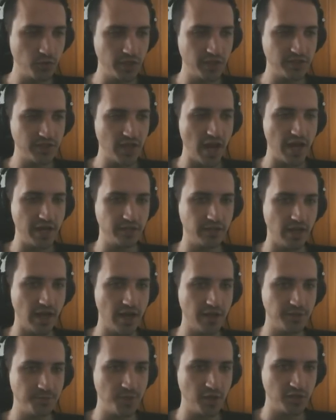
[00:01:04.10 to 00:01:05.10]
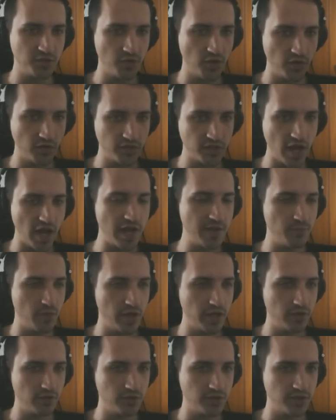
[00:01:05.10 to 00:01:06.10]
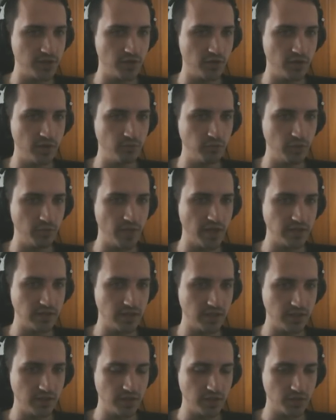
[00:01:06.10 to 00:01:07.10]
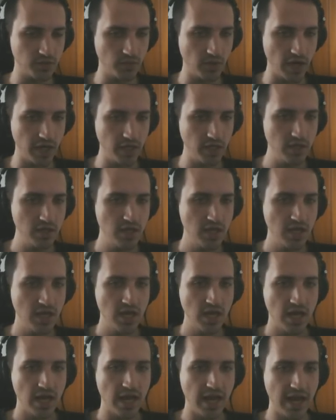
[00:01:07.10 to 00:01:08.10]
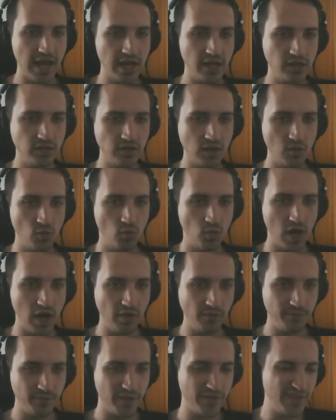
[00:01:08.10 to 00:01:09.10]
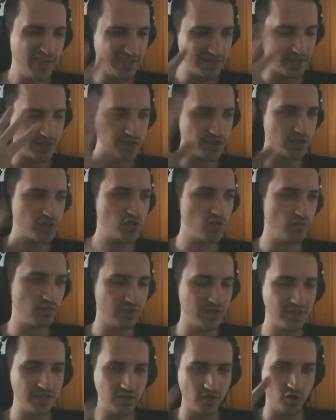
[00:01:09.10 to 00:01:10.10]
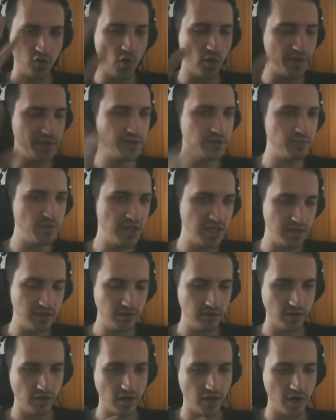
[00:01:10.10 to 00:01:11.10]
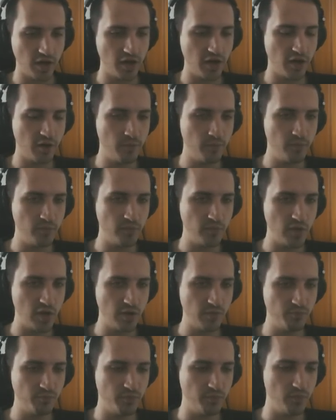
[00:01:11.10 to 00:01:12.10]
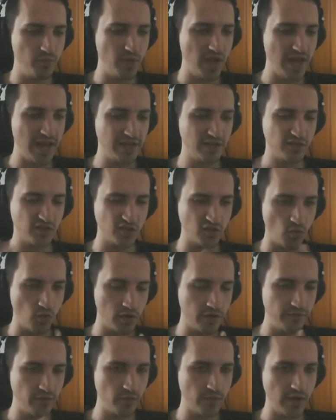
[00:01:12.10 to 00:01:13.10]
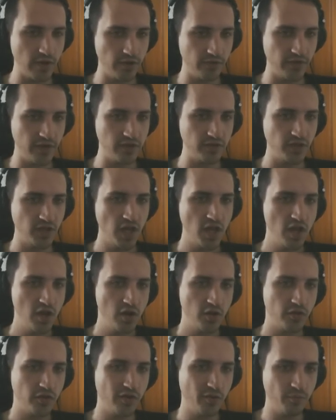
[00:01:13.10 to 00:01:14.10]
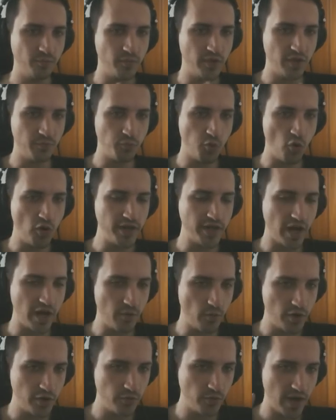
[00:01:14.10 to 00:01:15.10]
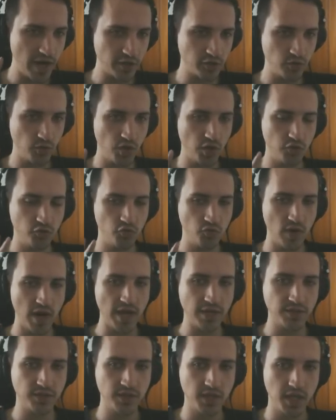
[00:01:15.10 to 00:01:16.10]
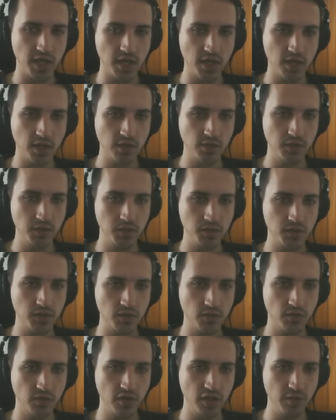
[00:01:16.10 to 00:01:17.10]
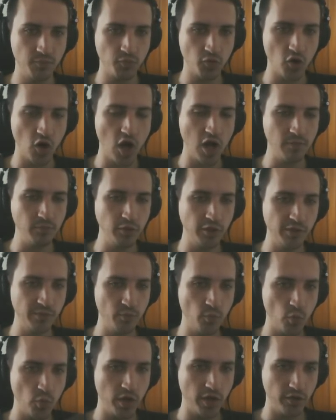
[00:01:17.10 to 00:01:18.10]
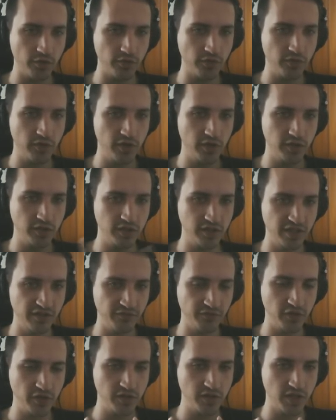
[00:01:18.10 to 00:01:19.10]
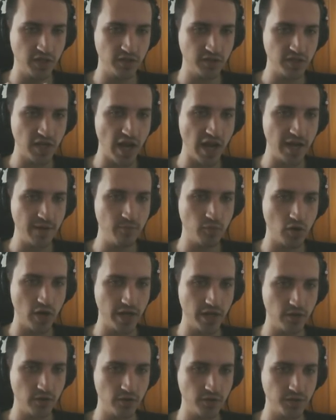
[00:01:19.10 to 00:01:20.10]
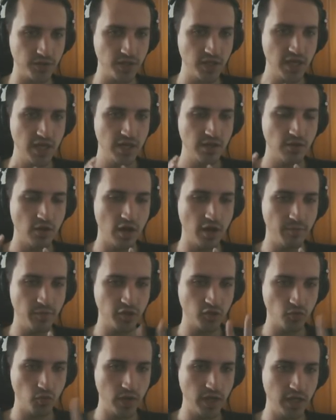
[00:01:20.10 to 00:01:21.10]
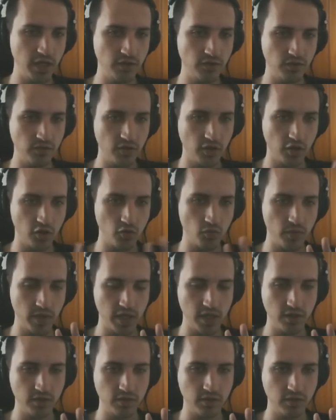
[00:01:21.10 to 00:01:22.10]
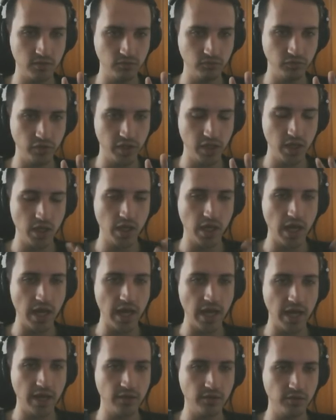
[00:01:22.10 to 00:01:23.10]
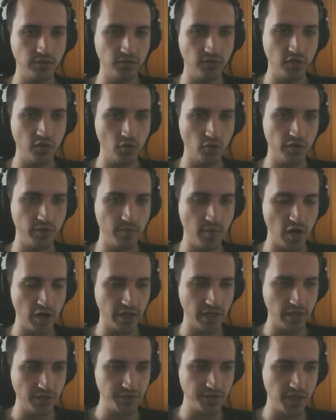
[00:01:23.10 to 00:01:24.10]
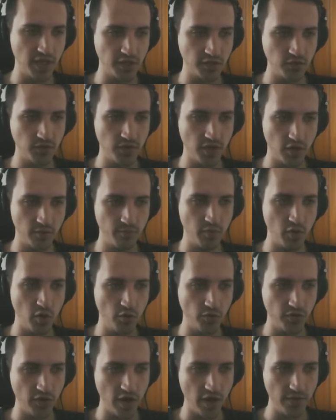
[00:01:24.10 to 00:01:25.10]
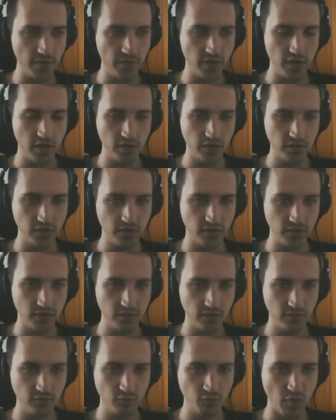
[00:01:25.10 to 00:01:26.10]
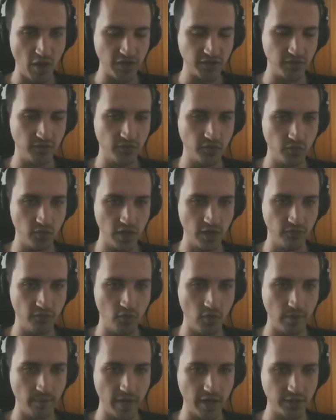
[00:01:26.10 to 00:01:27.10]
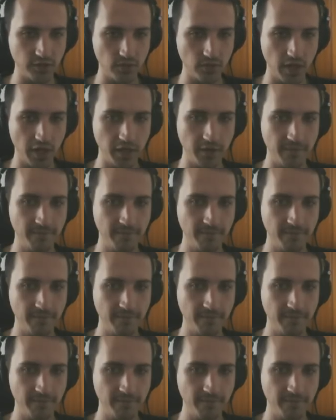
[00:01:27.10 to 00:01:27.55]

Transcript: tied, guys, because there are tiebreakers that are implemented in this, right? And, well, this annoys me, and is sort of irrelevant. The point I want to actually address is the problem with the difference in tiebreakers between the Korean League and the North American LCS that are both on these best-of-3 formats, right?